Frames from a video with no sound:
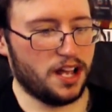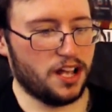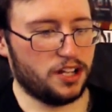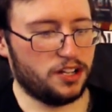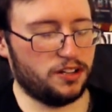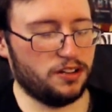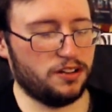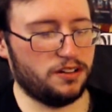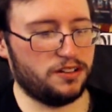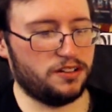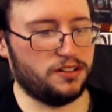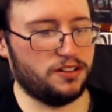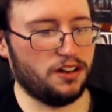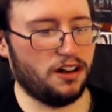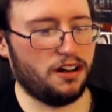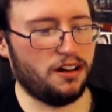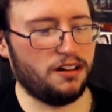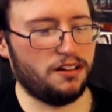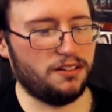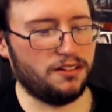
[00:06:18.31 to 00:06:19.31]

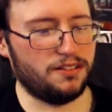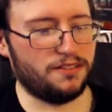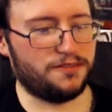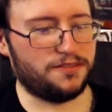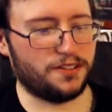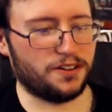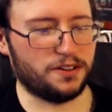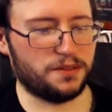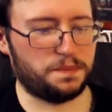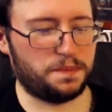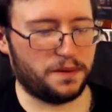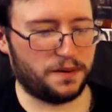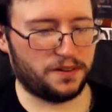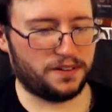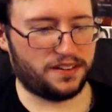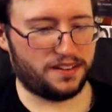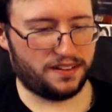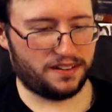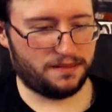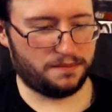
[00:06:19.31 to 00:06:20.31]
Y'all the first
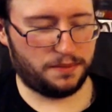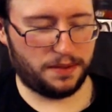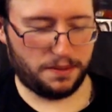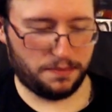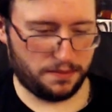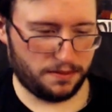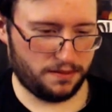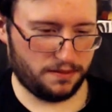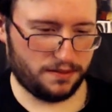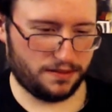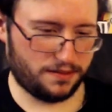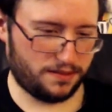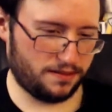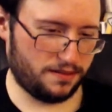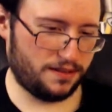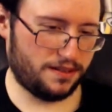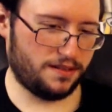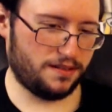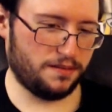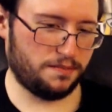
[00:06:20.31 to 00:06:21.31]
person people
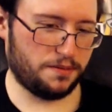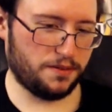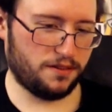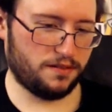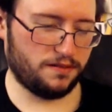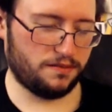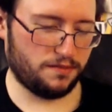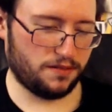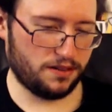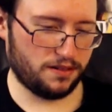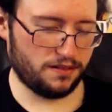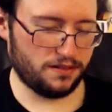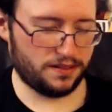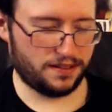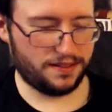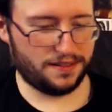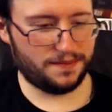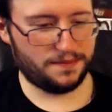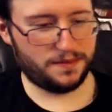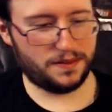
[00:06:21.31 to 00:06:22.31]
in the world
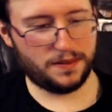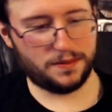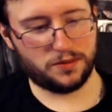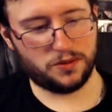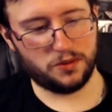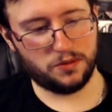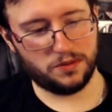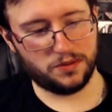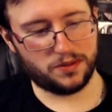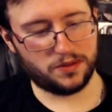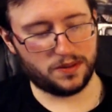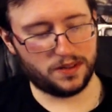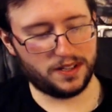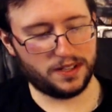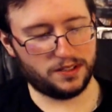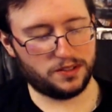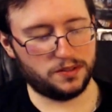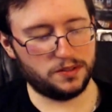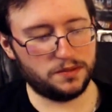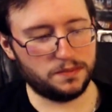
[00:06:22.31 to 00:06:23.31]
to
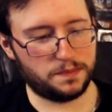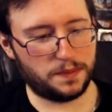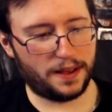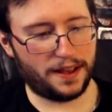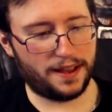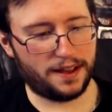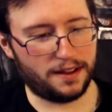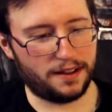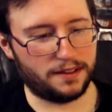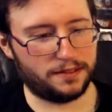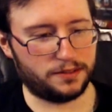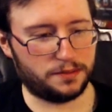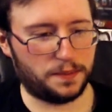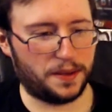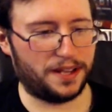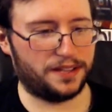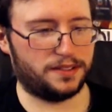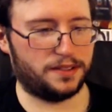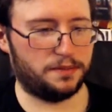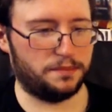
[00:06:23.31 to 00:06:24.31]
222 pound
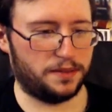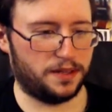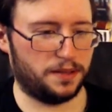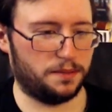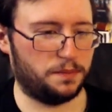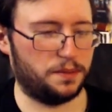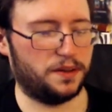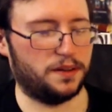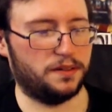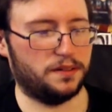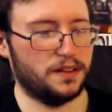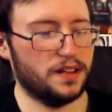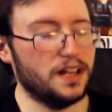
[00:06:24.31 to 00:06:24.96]
spicy mini pickle.